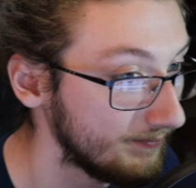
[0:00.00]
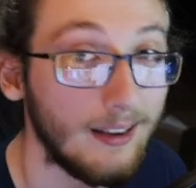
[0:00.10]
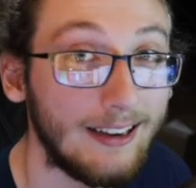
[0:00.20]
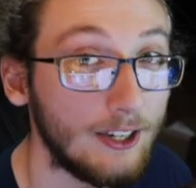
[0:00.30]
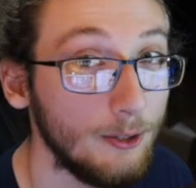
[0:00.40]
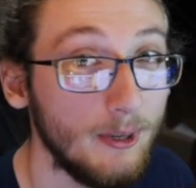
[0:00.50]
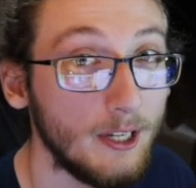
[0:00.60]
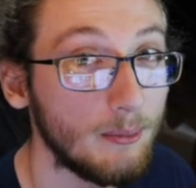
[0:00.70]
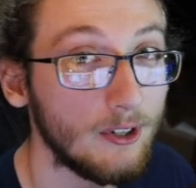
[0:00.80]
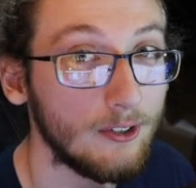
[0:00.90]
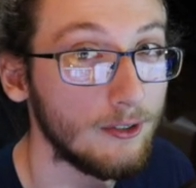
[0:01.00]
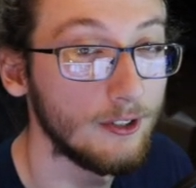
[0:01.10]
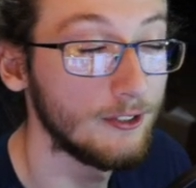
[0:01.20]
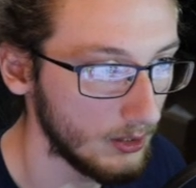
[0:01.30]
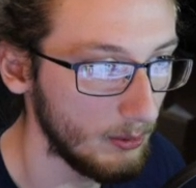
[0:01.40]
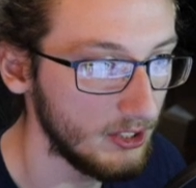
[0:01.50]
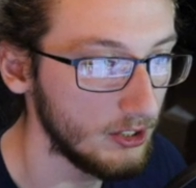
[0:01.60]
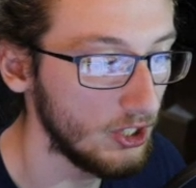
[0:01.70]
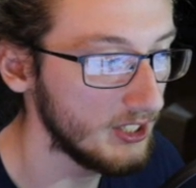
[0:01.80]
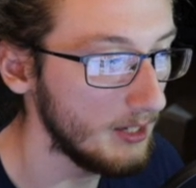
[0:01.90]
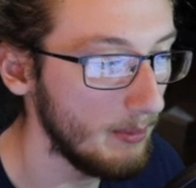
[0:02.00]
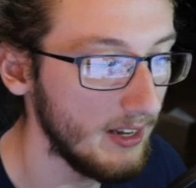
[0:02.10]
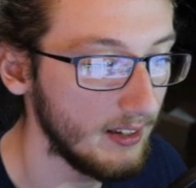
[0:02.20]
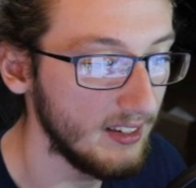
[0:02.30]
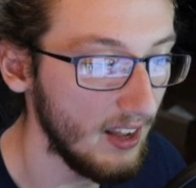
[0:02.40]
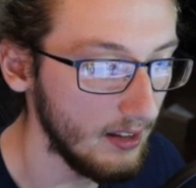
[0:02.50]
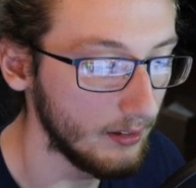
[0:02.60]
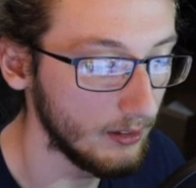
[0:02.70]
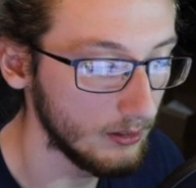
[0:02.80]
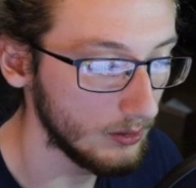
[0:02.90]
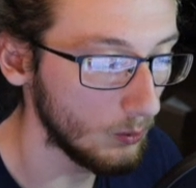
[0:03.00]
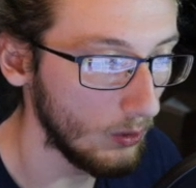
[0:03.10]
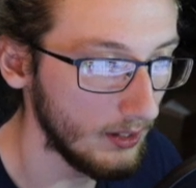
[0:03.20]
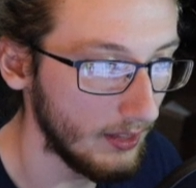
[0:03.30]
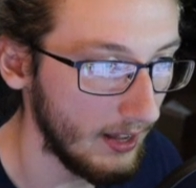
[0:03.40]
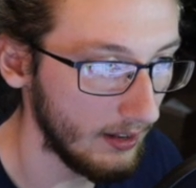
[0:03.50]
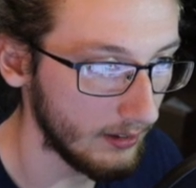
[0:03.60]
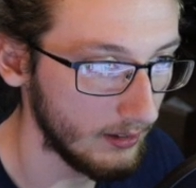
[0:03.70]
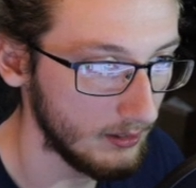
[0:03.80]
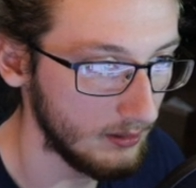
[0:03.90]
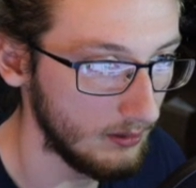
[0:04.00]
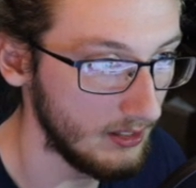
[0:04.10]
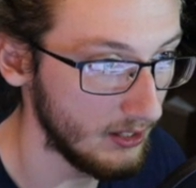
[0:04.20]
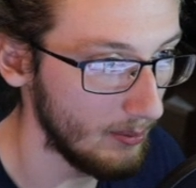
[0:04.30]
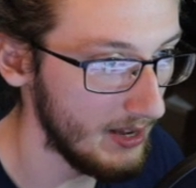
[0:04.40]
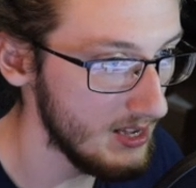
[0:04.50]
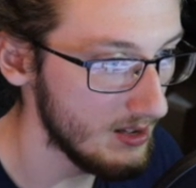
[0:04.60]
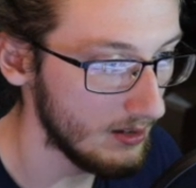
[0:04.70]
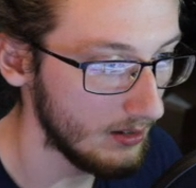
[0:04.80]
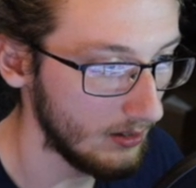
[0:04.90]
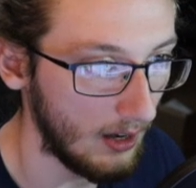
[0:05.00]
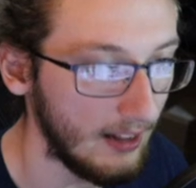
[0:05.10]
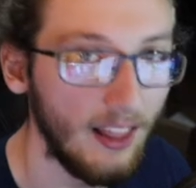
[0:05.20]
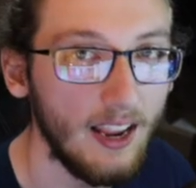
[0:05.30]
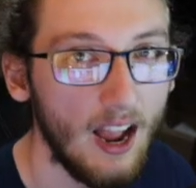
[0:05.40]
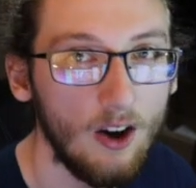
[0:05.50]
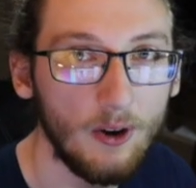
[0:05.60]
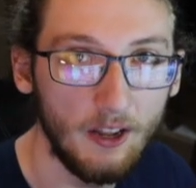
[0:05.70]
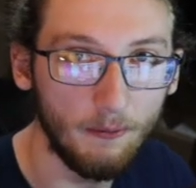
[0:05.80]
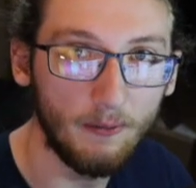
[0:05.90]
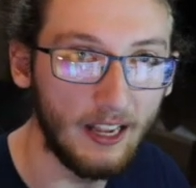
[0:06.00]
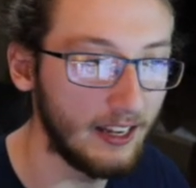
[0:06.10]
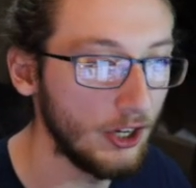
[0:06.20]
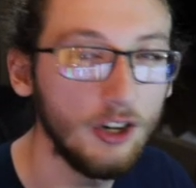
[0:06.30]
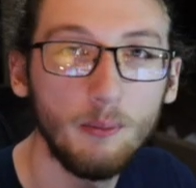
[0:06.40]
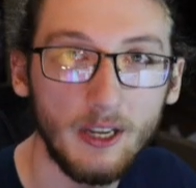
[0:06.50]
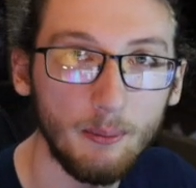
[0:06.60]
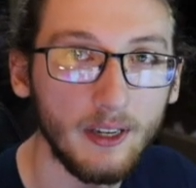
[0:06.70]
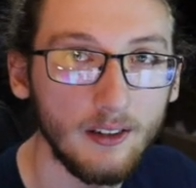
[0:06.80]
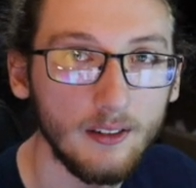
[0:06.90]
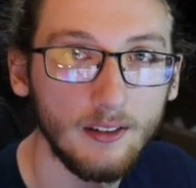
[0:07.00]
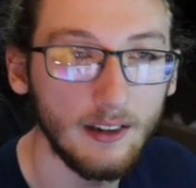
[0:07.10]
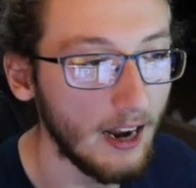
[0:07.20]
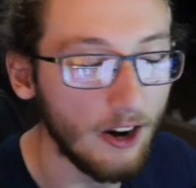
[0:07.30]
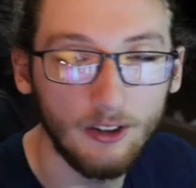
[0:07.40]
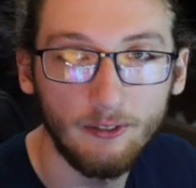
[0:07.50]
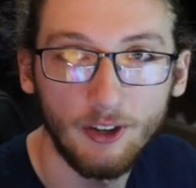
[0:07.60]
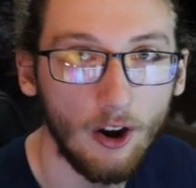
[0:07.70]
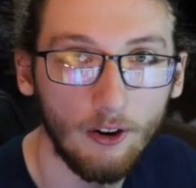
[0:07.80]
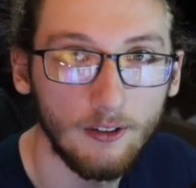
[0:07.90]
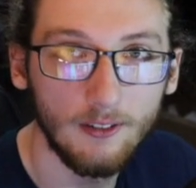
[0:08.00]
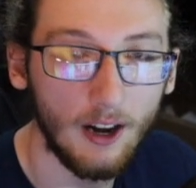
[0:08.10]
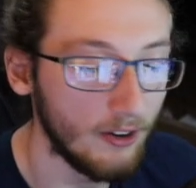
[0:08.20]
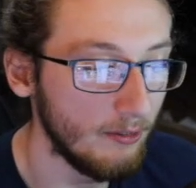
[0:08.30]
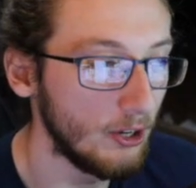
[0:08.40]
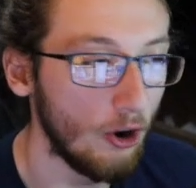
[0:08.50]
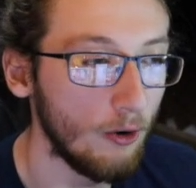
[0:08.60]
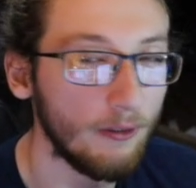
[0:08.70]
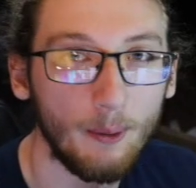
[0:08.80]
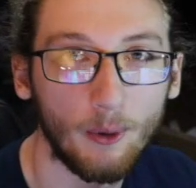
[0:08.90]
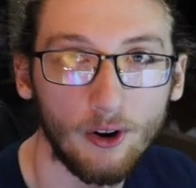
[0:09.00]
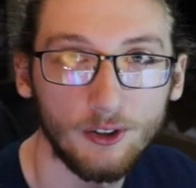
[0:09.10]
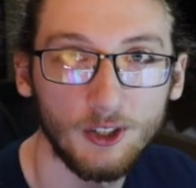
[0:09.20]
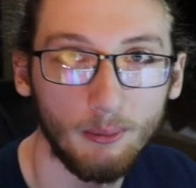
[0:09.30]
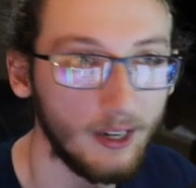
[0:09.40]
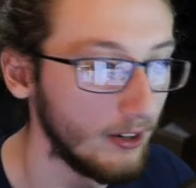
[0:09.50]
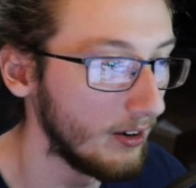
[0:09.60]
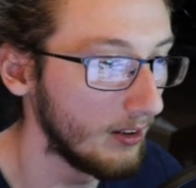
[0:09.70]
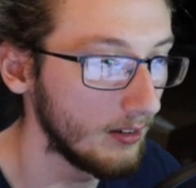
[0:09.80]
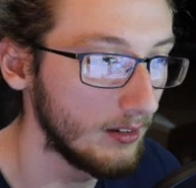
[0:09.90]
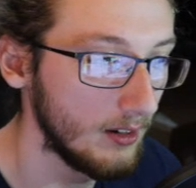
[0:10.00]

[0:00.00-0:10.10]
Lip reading: I could be a murderer. Somebody's suggesting me again. What in the heck? Is it me? I like how if it could be me, and I don't even know. I don't even know if I murdered somebody or not.